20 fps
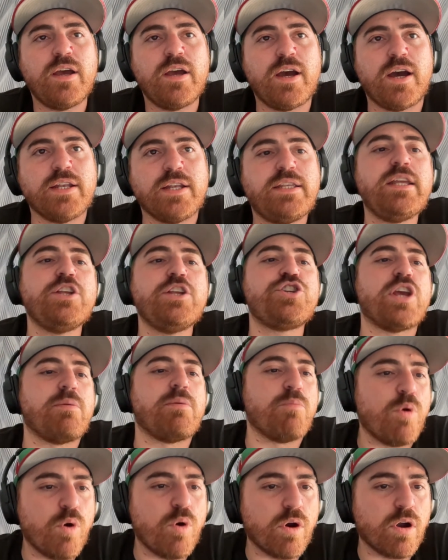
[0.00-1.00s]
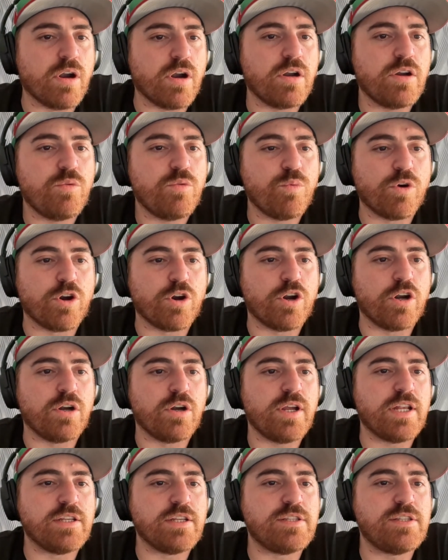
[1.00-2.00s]
DJ Moore were.
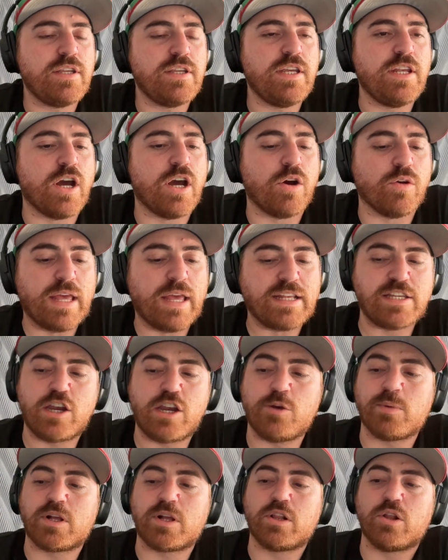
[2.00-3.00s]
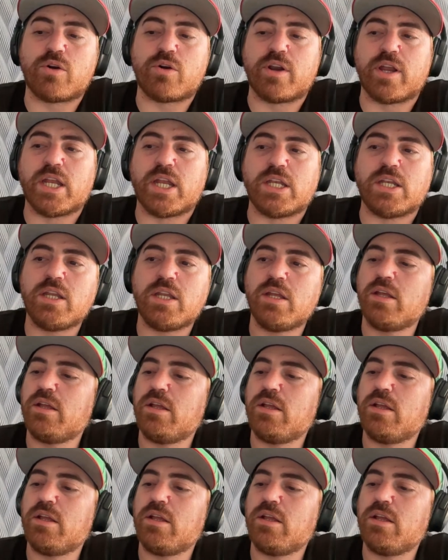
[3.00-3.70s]
And, like Terry McLaurin,